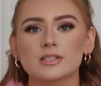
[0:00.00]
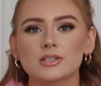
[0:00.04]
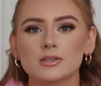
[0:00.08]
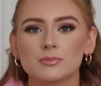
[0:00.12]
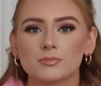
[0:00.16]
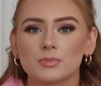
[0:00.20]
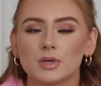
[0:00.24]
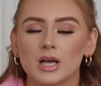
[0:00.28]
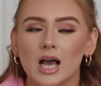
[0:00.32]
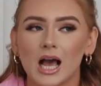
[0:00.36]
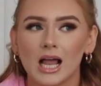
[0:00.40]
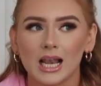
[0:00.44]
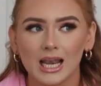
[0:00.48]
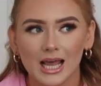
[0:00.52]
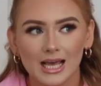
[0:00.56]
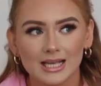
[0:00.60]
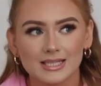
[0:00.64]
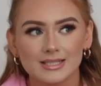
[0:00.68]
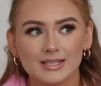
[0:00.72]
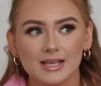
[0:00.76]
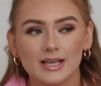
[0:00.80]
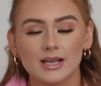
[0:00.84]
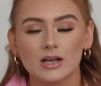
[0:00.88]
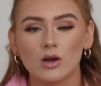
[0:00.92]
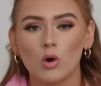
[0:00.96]
some
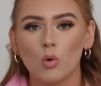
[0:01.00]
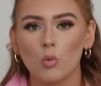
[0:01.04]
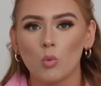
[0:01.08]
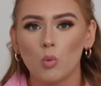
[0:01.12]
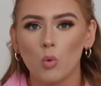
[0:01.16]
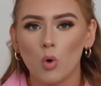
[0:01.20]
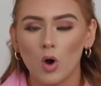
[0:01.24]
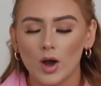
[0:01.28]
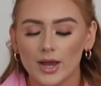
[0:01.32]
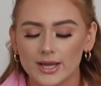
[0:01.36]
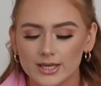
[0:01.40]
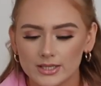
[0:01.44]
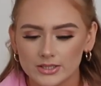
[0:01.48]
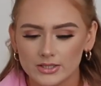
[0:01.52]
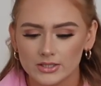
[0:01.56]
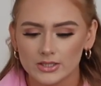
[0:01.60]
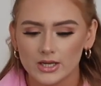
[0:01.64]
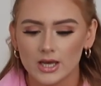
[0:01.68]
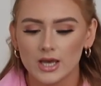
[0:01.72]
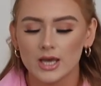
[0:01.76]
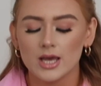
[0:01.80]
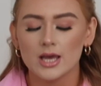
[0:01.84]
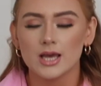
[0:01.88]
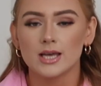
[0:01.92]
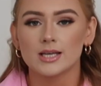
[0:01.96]
classic white
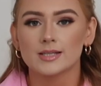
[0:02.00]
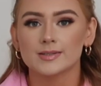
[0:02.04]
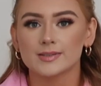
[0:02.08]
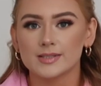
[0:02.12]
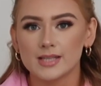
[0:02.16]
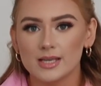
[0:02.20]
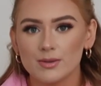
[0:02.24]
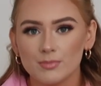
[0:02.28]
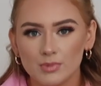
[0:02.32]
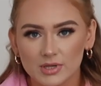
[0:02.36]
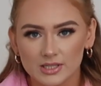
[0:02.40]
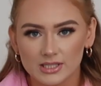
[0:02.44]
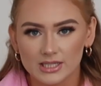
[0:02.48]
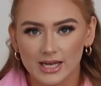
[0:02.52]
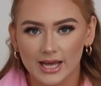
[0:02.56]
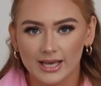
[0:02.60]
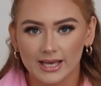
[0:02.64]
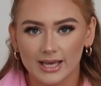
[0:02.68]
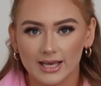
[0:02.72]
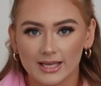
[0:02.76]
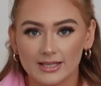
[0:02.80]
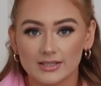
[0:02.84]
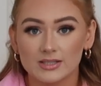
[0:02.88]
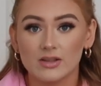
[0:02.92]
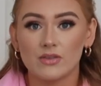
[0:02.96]
seamless
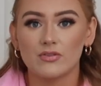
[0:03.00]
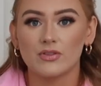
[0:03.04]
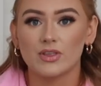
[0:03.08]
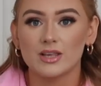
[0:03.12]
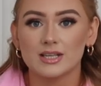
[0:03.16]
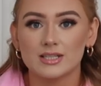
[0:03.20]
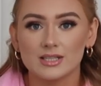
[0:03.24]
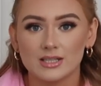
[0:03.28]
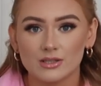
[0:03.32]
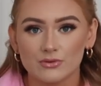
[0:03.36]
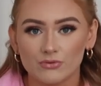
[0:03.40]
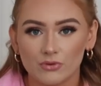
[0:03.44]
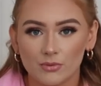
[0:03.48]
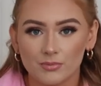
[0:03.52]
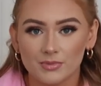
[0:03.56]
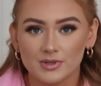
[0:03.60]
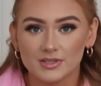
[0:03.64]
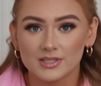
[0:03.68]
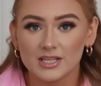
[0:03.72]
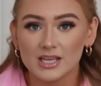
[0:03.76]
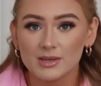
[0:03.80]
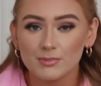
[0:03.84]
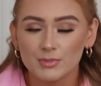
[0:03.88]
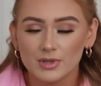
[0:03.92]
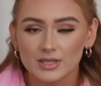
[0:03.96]
leggings. This is from the
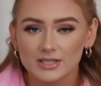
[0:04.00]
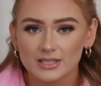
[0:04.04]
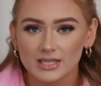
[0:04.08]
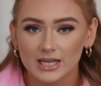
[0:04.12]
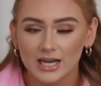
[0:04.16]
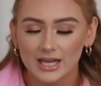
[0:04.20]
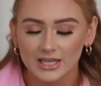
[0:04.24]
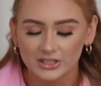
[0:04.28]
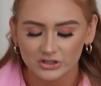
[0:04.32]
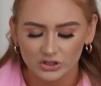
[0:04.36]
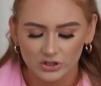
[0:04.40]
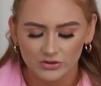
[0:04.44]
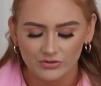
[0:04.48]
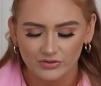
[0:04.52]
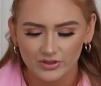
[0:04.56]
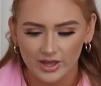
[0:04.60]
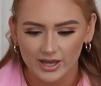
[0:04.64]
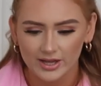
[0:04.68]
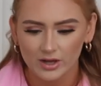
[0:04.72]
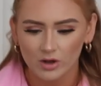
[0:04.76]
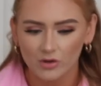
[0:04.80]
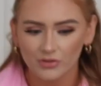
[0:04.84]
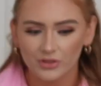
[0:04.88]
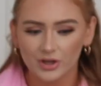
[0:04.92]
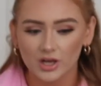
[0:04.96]
seamless collection.
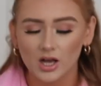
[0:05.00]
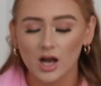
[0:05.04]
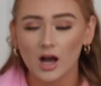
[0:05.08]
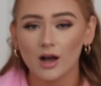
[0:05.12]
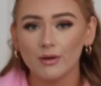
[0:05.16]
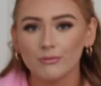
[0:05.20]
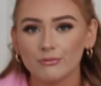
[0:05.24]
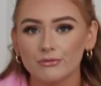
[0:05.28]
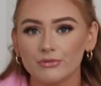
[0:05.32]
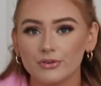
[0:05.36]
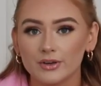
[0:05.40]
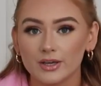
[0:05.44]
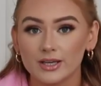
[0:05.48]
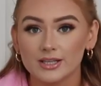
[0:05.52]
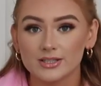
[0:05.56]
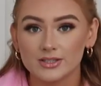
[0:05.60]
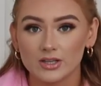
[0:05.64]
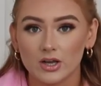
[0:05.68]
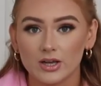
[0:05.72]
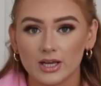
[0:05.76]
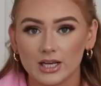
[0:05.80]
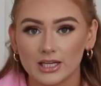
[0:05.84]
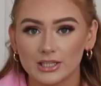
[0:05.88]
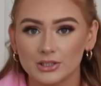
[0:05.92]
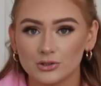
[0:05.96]
They are the comfiest
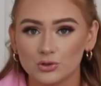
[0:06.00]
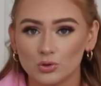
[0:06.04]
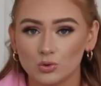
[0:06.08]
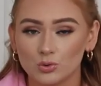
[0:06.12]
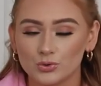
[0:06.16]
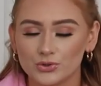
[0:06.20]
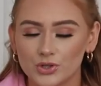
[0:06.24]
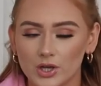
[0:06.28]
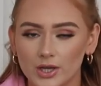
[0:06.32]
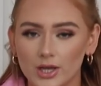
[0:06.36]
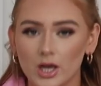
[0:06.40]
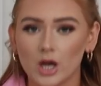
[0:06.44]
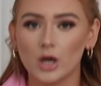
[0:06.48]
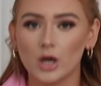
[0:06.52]
cycling shorts I